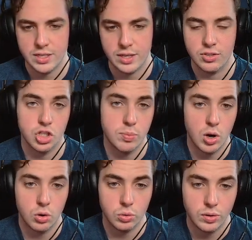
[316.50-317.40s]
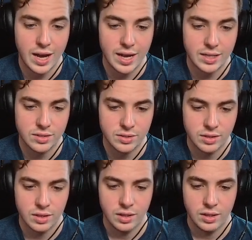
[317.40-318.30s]
like the sparkle eyes.
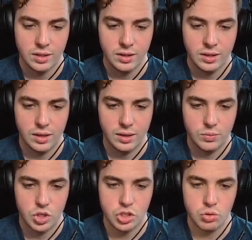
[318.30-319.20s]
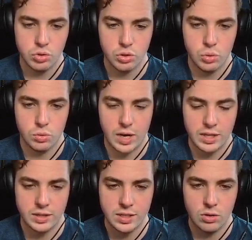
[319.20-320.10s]
She's just really cool. I
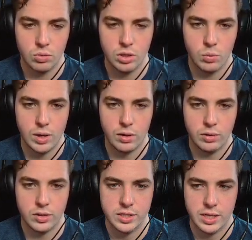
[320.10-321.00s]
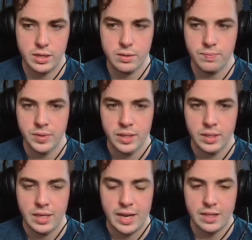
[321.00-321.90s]
think they did really well on her design.
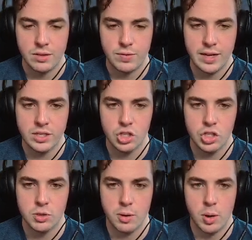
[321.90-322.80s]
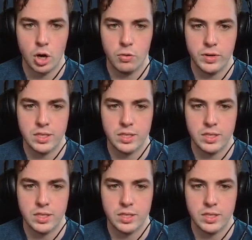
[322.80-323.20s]
And the fact that she's a perfect